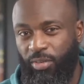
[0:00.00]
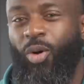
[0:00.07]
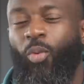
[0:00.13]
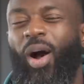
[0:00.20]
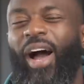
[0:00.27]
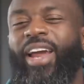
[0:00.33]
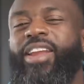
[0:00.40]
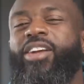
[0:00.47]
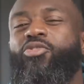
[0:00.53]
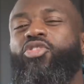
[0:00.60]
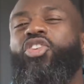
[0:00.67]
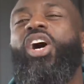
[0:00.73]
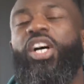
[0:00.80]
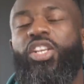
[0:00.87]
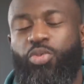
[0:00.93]
Why the
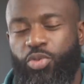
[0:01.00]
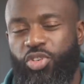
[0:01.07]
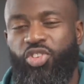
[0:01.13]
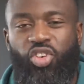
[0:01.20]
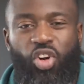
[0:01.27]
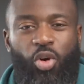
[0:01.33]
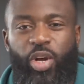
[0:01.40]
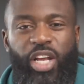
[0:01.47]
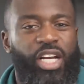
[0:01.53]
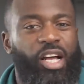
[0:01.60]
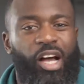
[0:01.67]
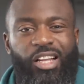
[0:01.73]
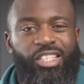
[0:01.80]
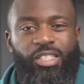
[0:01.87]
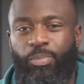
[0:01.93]
ass would you go in
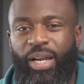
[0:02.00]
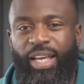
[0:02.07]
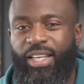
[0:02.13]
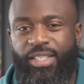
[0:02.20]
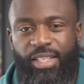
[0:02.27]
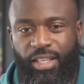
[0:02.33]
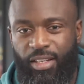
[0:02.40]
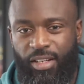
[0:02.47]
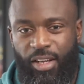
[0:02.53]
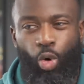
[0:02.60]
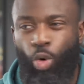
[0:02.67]
guns blazing,